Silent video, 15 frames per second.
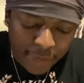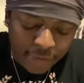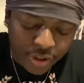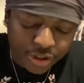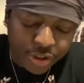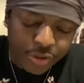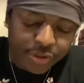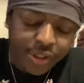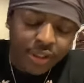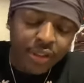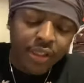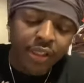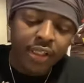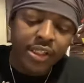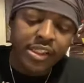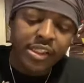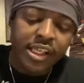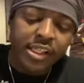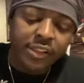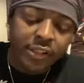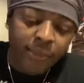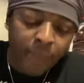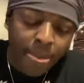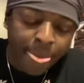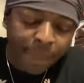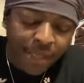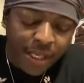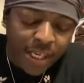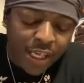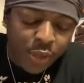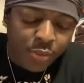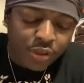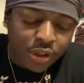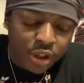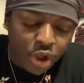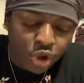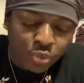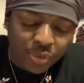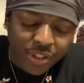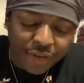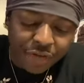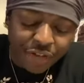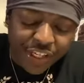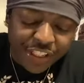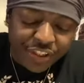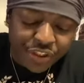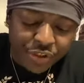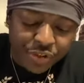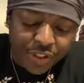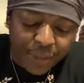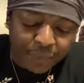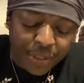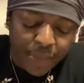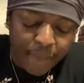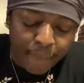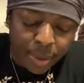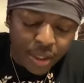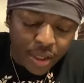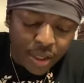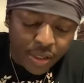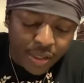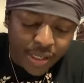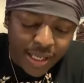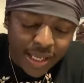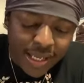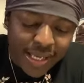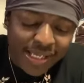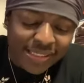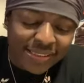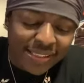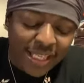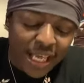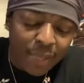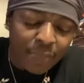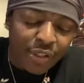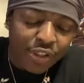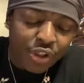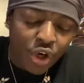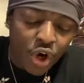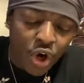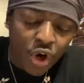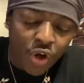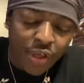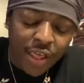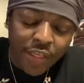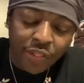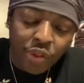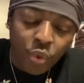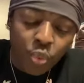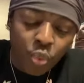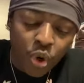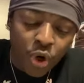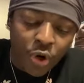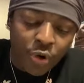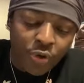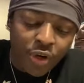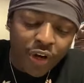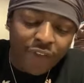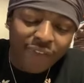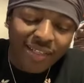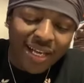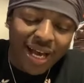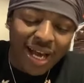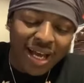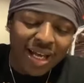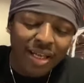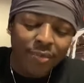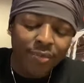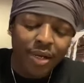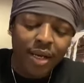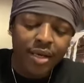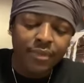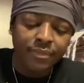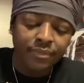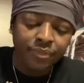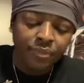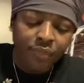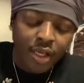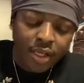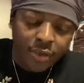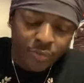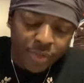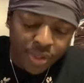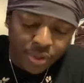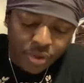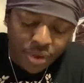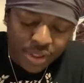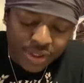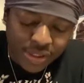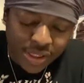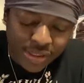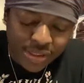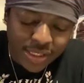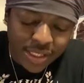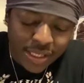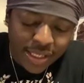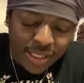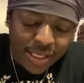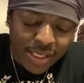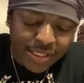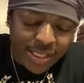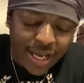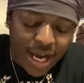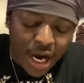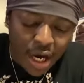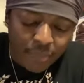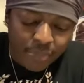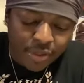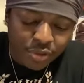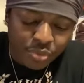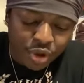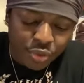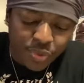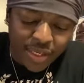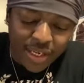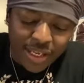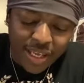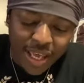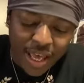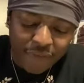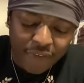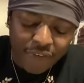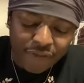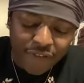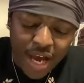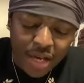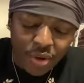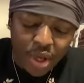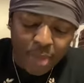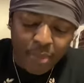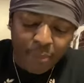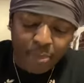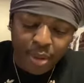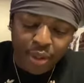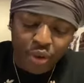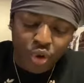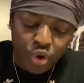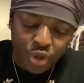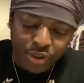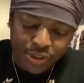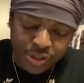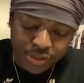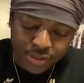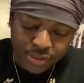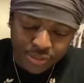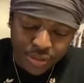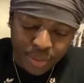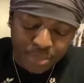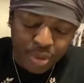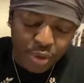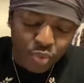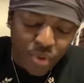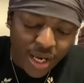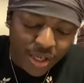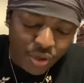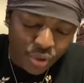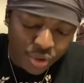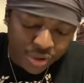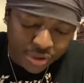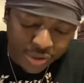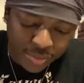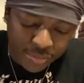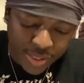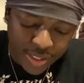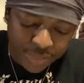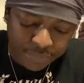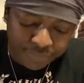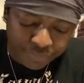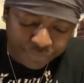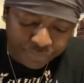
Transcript: verse 13 again. It says, And he was clothed with a vesture dipped in blood, and his name is called the Word of God. Right? And reading on, it says, And the armies which were in heaven follow him upon horses, upon white horses, right?